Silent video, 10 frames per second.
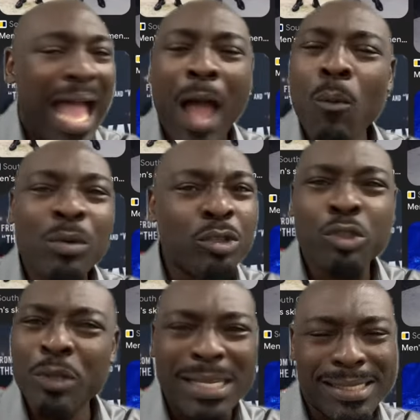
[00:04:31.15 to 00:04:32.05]
I want to
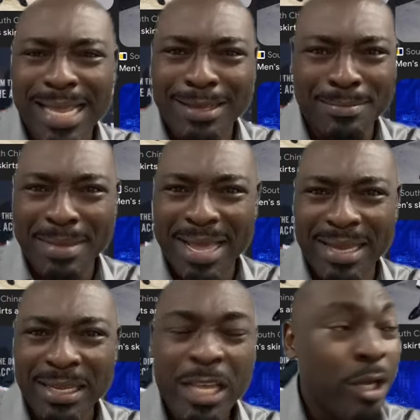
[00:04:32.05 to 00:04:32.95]
dress like a
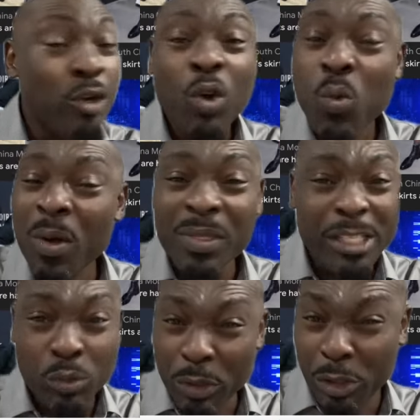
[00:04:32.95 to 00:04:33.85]
man. You know what
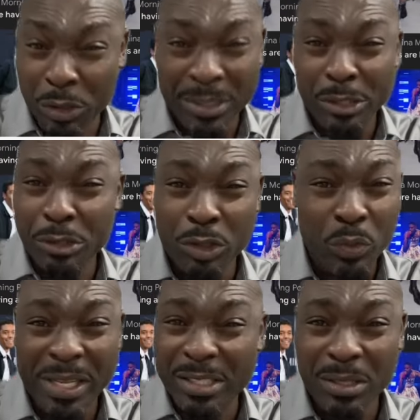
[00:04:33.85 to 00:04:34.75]
this ritual that you're
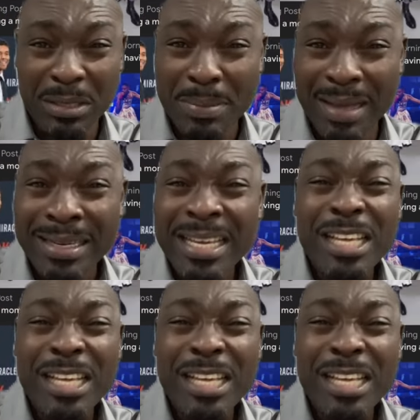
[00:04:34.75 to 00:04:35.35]
doing is all about?